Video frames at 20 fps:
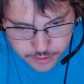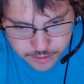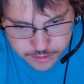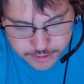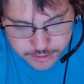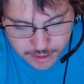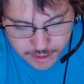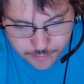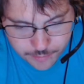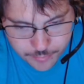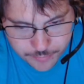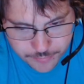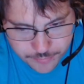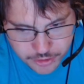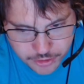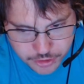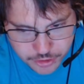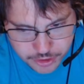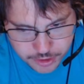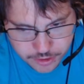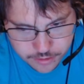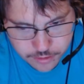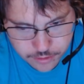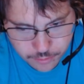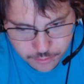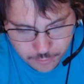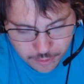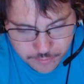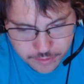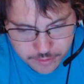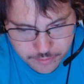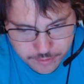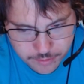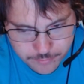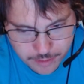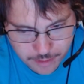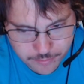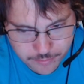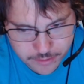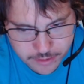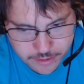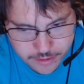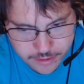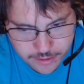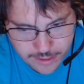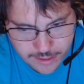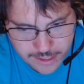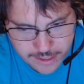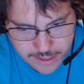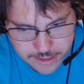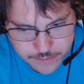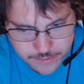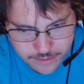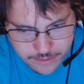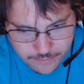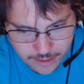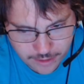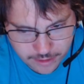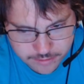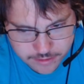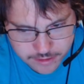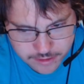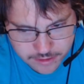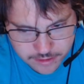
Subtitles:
set up a picture, the Roman Republic has been around